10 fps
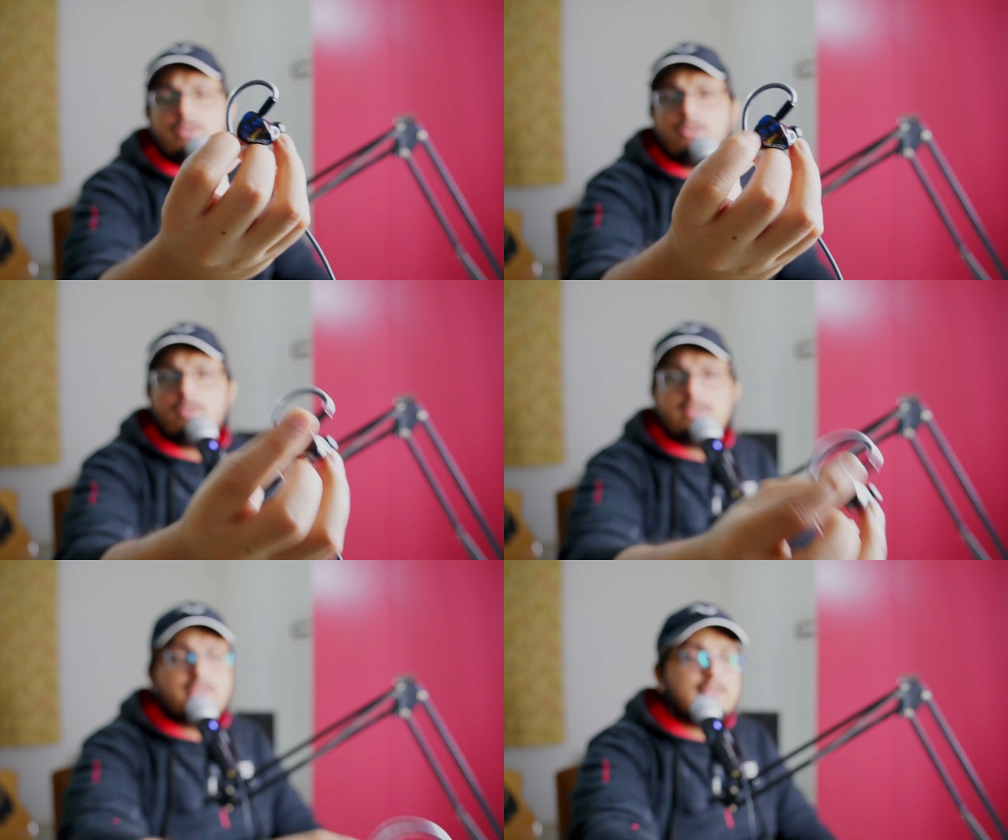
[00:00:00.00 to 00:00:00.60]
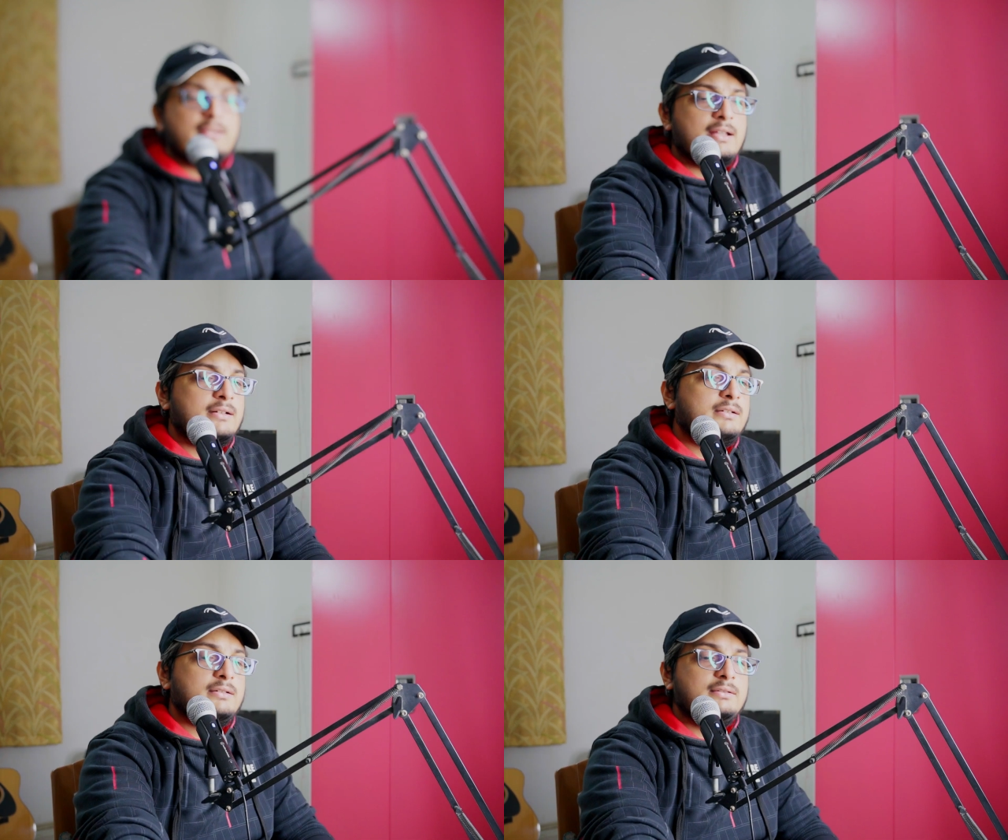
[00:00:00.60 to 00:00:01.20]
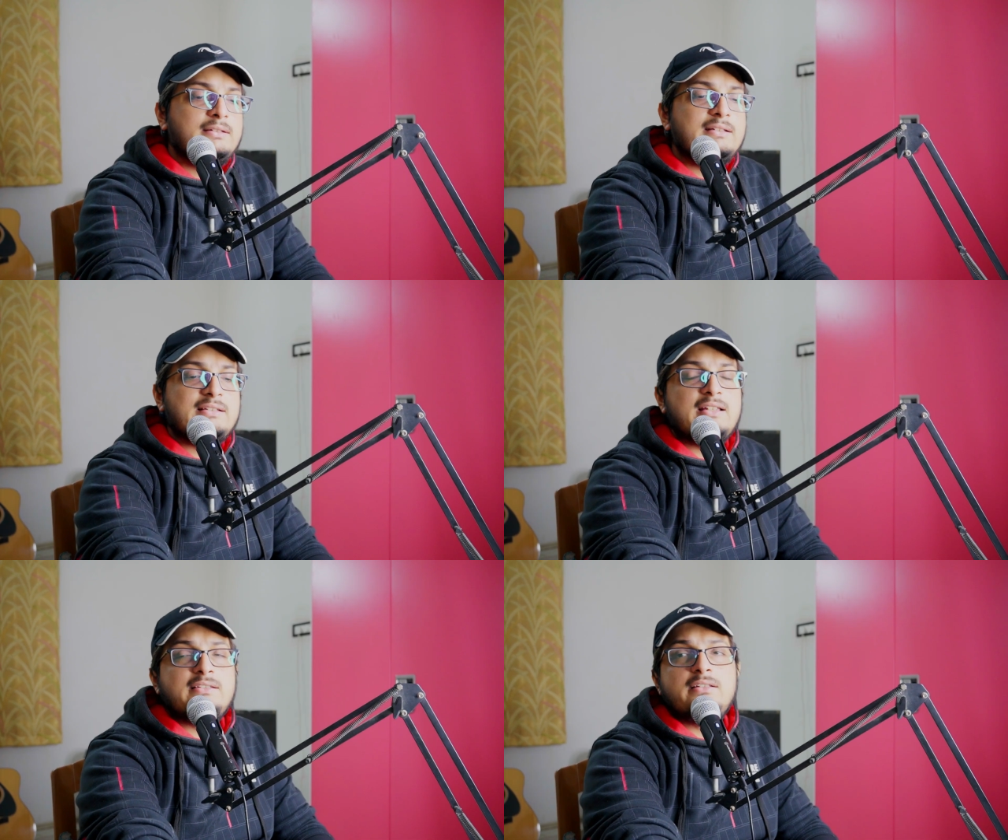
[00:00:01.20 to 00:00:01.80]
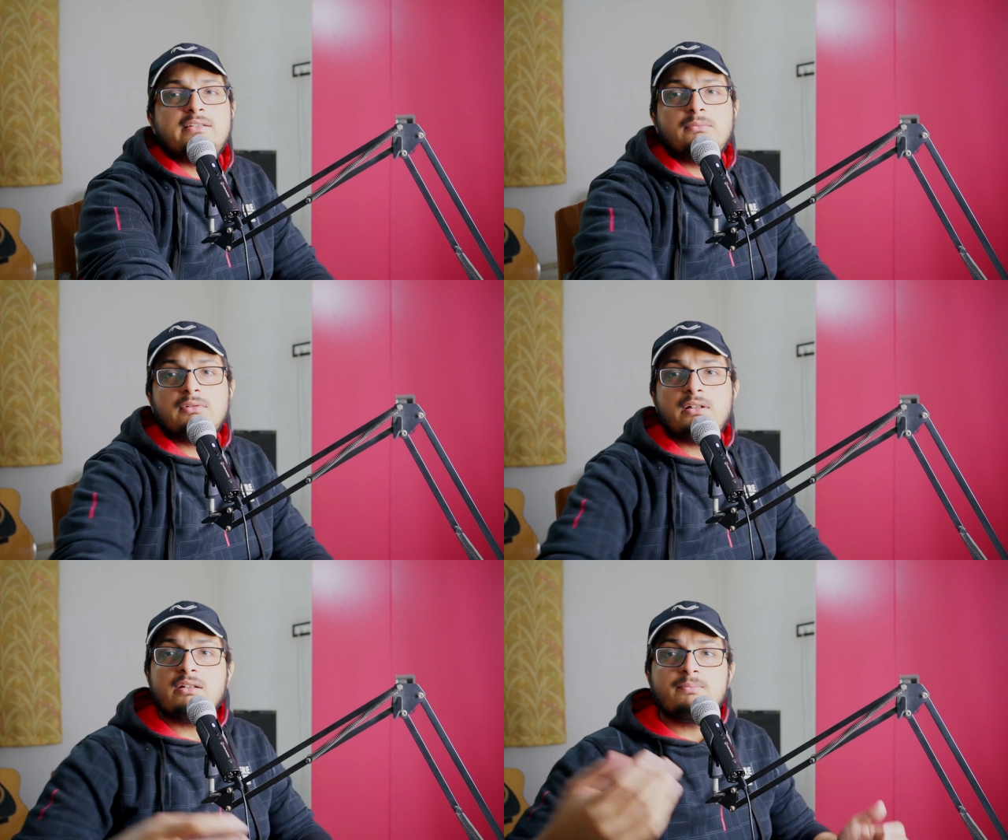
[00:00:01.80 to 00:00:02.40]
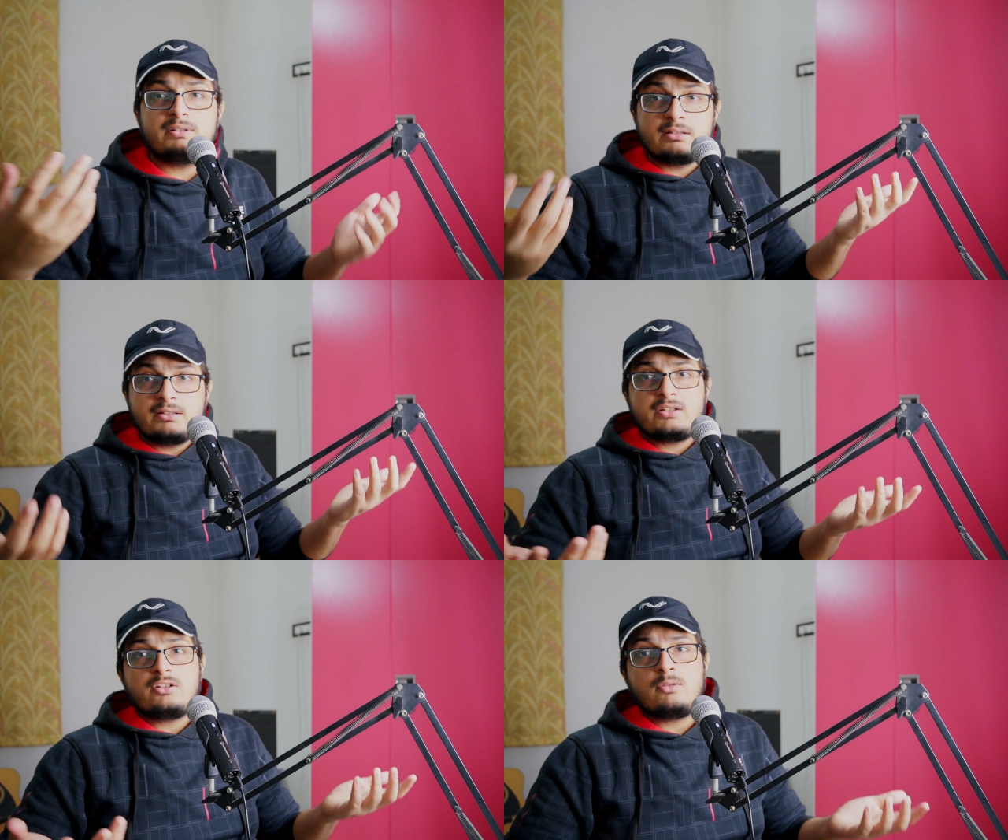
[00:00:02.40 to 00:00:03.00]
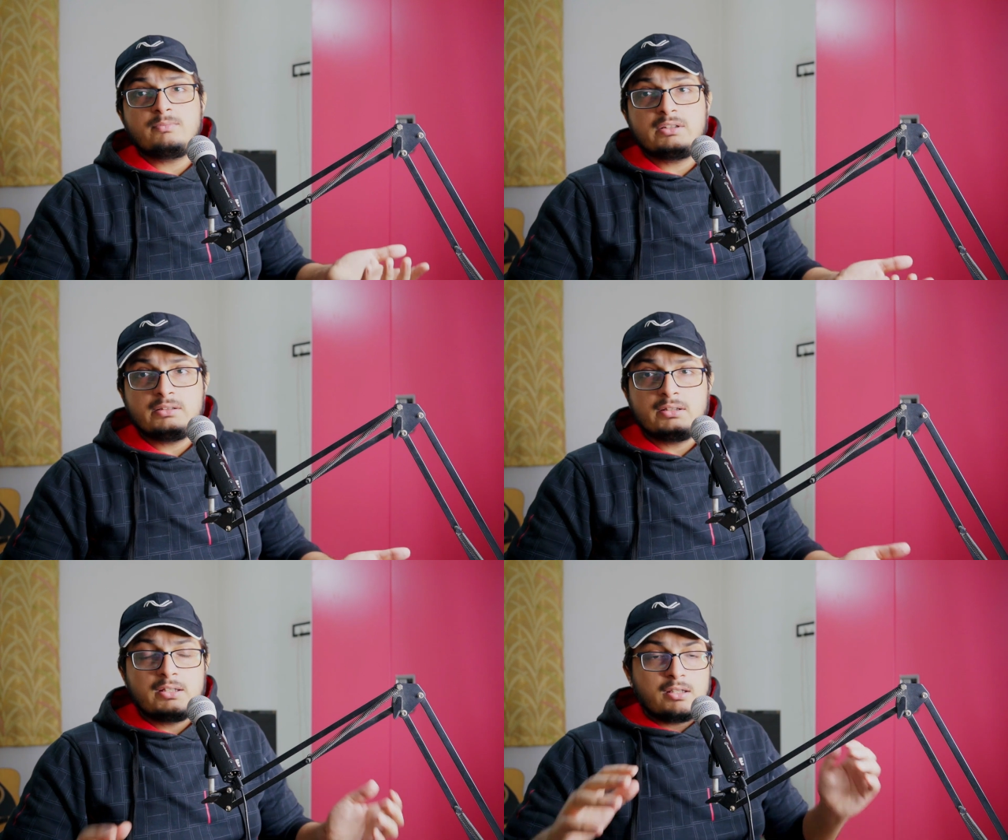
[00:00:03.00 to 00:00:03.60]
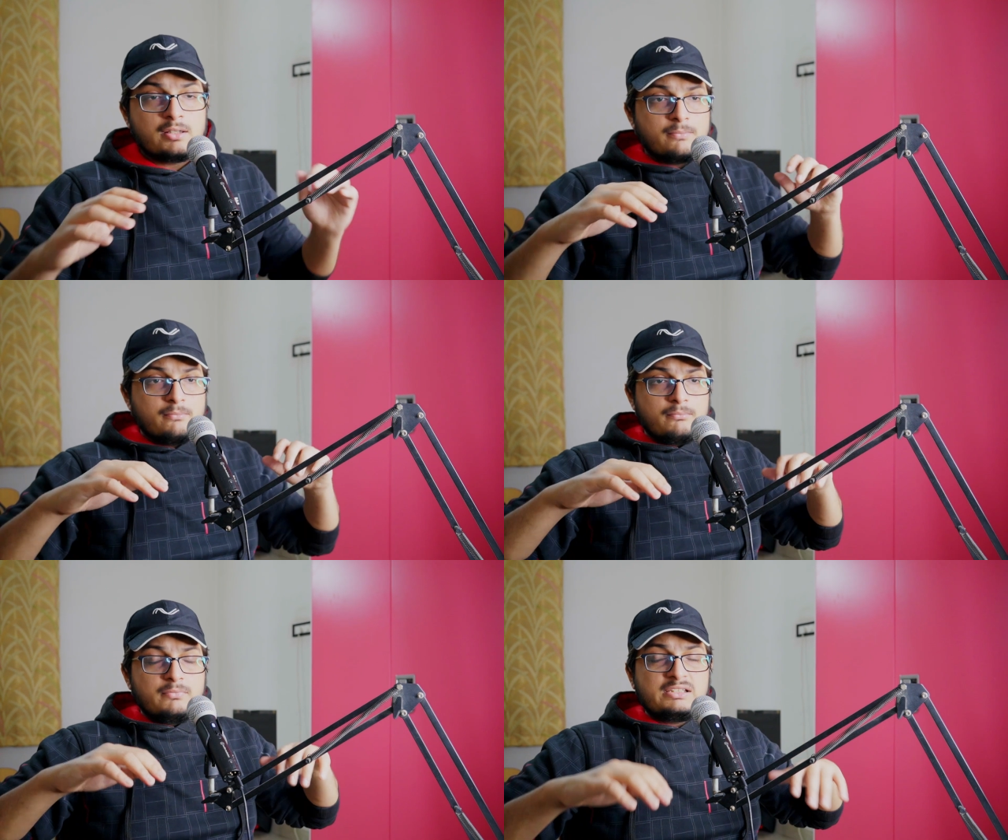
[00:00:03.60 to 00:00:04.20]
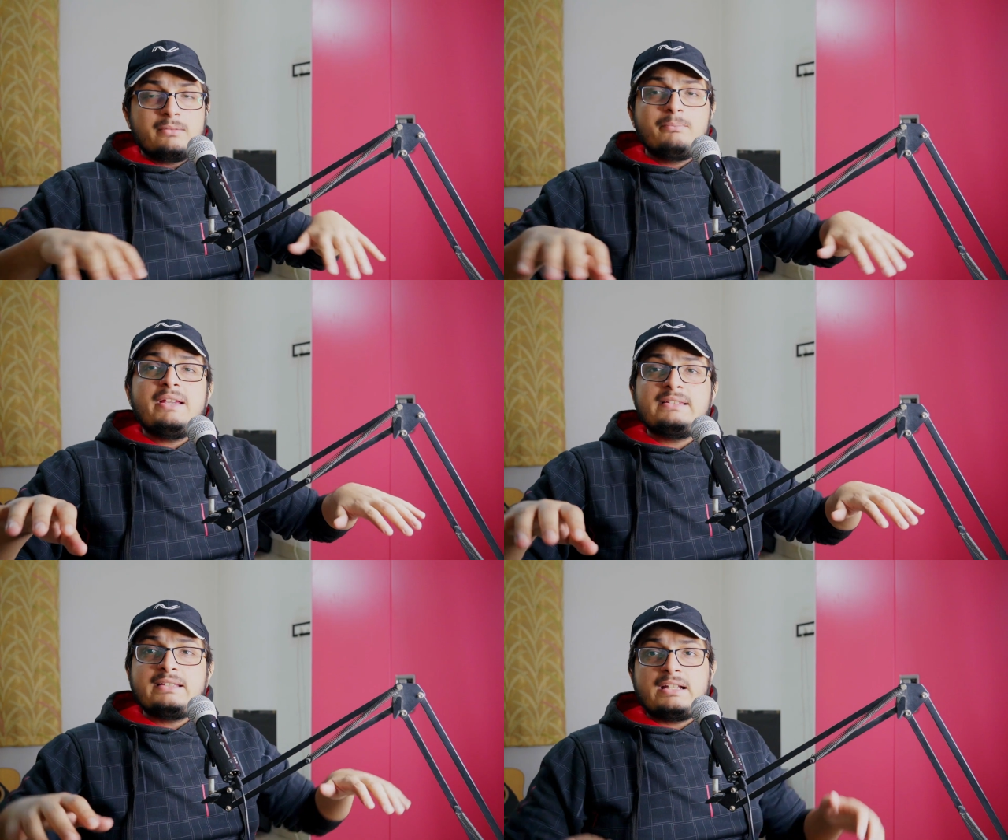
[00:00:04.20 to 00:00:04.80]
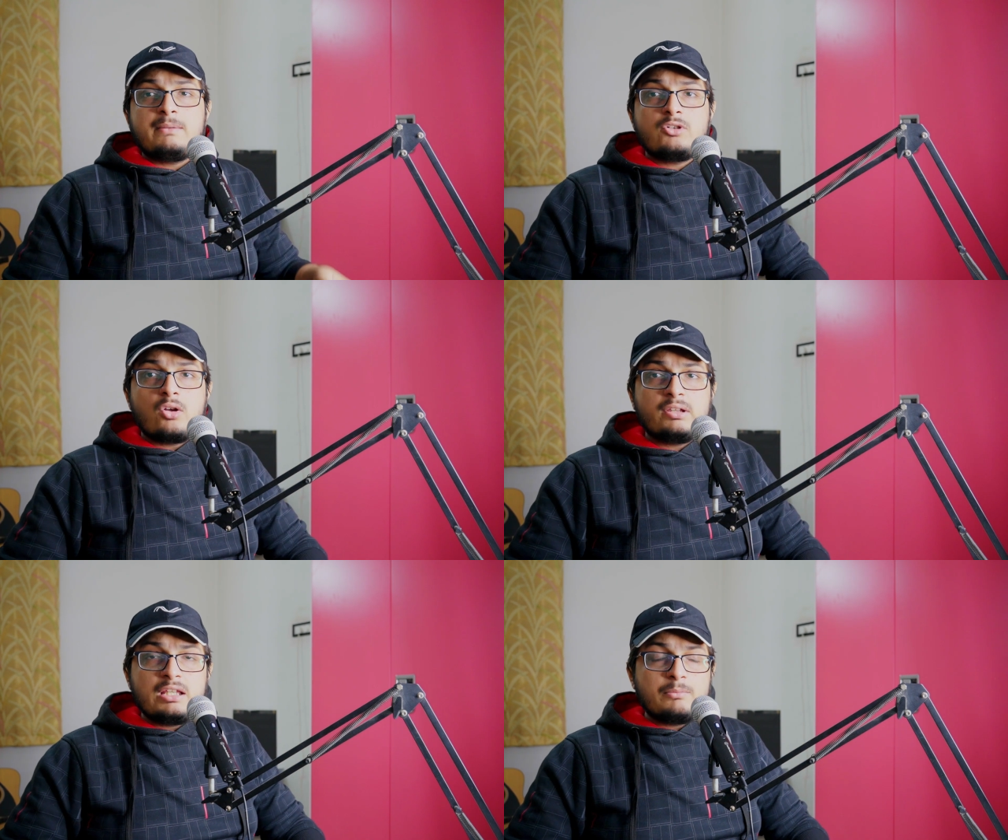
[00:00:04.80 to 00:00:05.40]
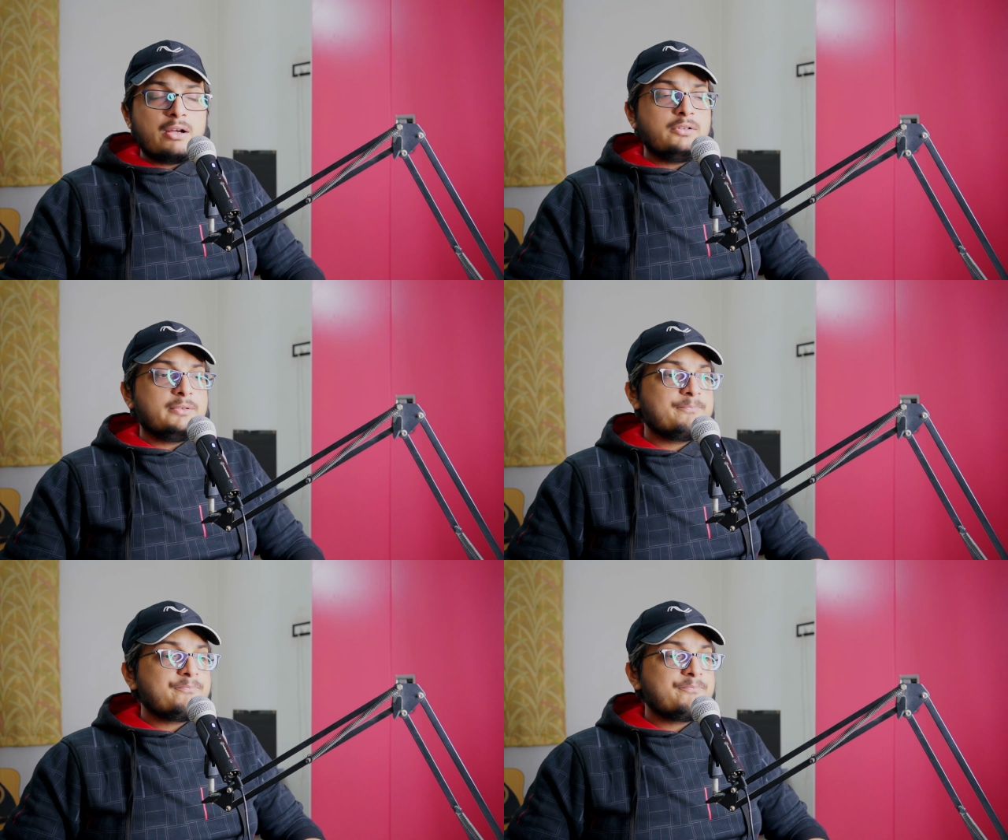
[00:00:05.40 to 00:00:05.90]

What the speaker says: Origin, and this has a similar representation of the sub bass that I'm talking about.